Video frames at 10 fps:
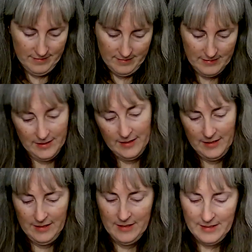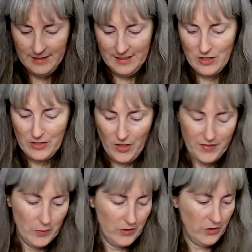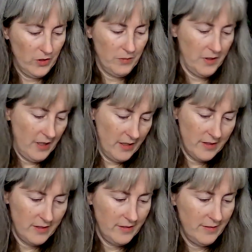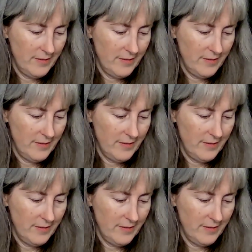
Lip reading: I just thought that would look good with that.